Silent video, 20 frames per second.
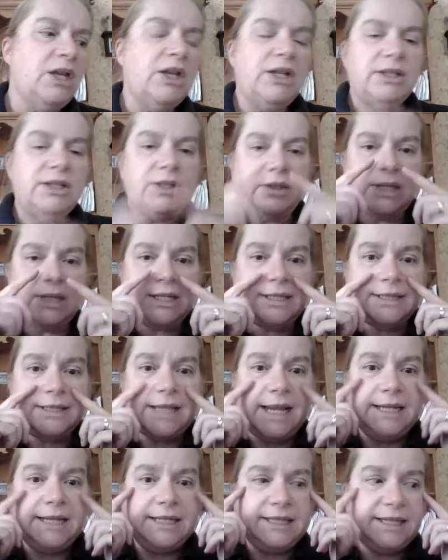So these
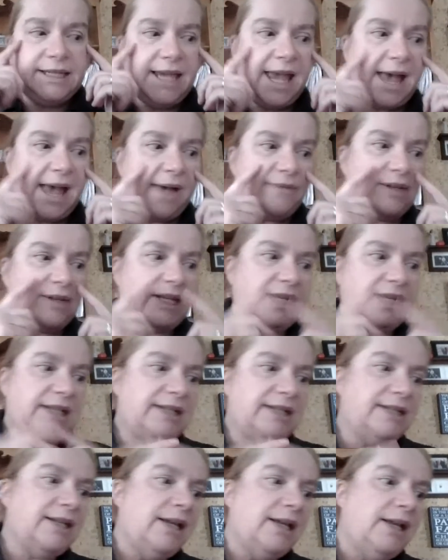sinus
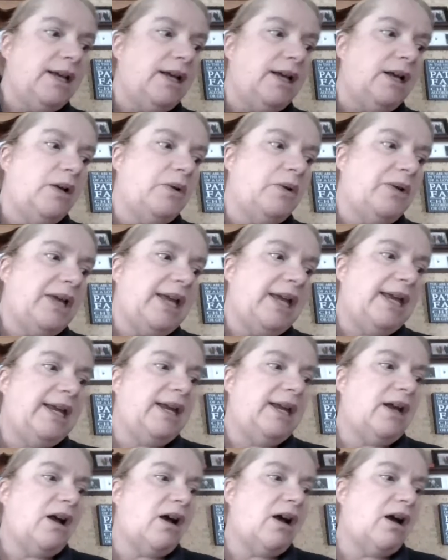cavities,
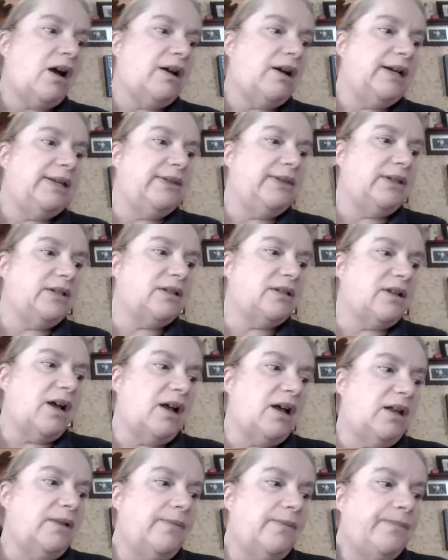okay, are in the
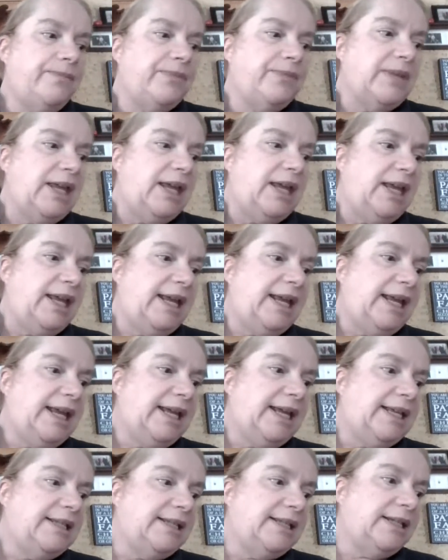skull,
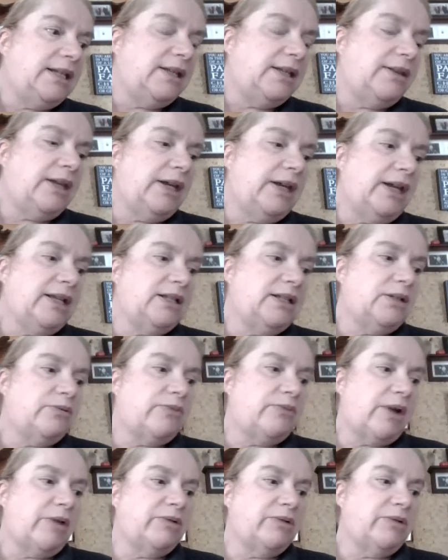and they are
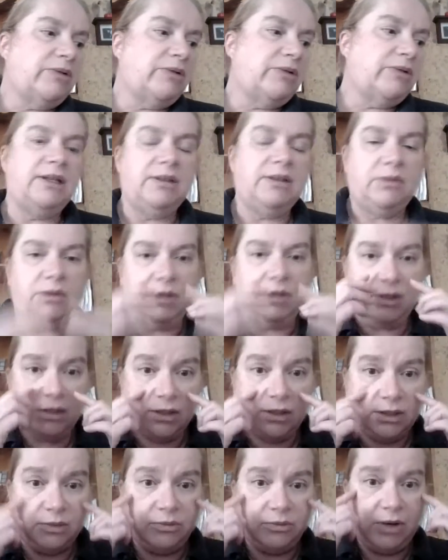surrounding
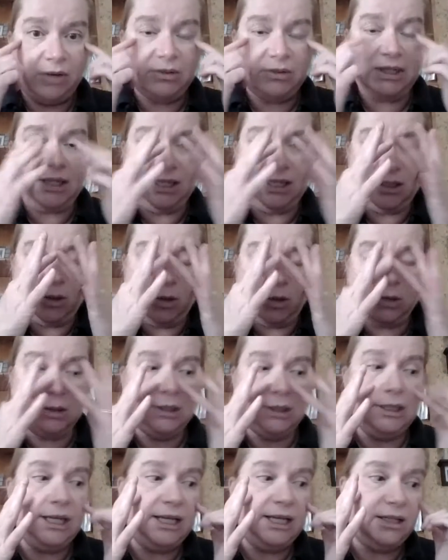this whole
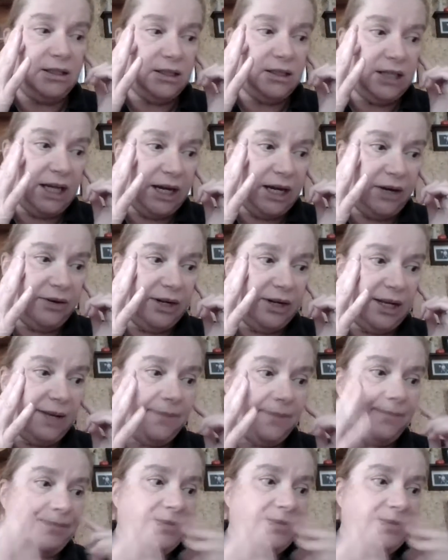nasal area.